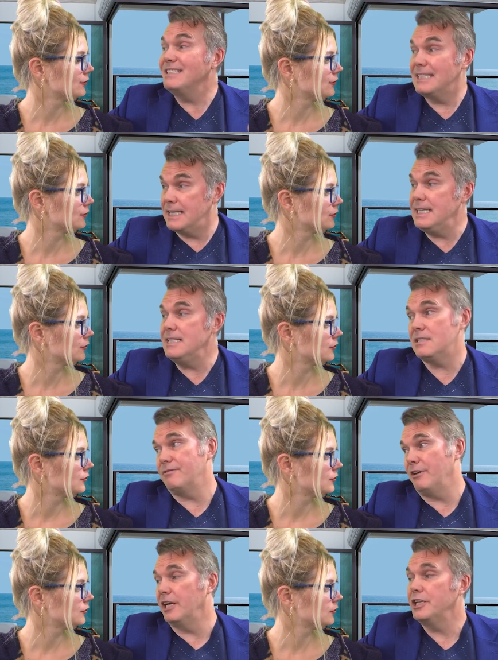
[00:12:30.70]
Speaker 1: keys to
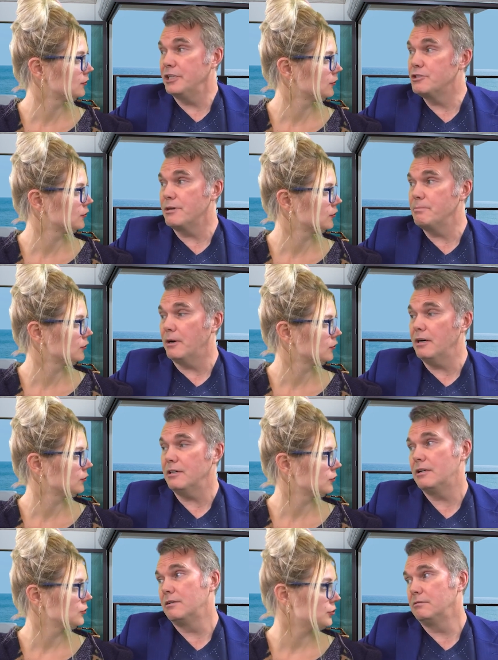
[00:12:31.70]
finding your dream partner.
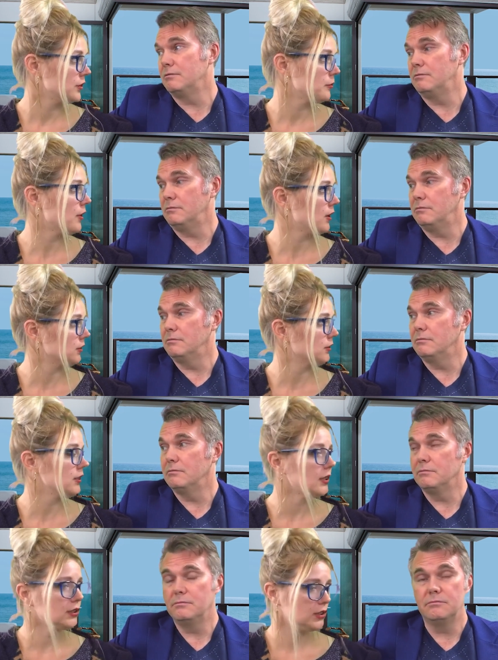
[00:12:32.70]
Speaker 2: Dream partner,
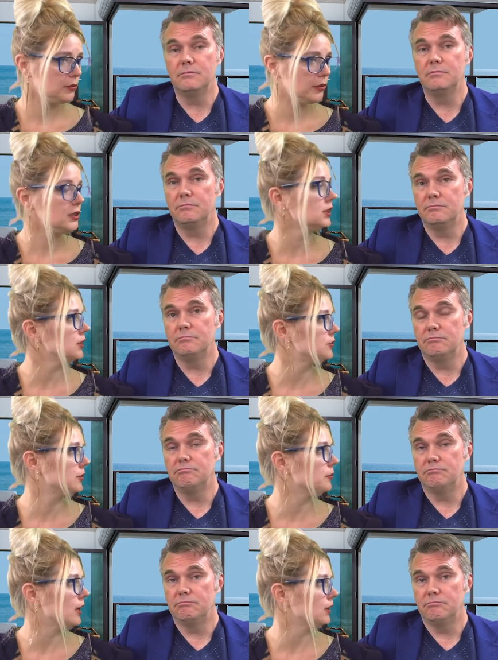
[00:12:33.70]
yes. It's basically dream
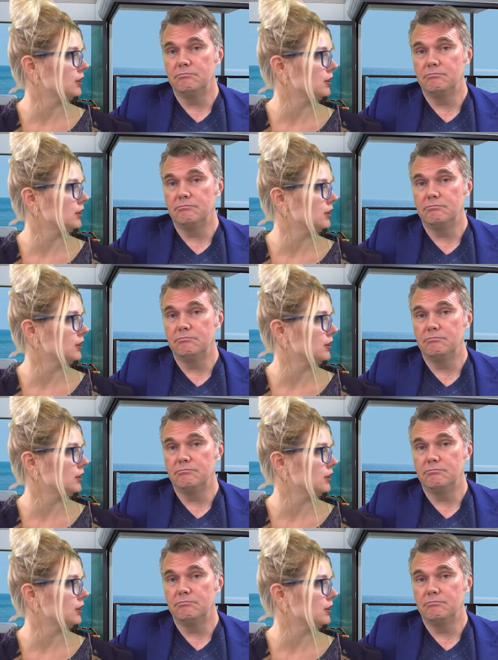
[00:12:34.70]
party.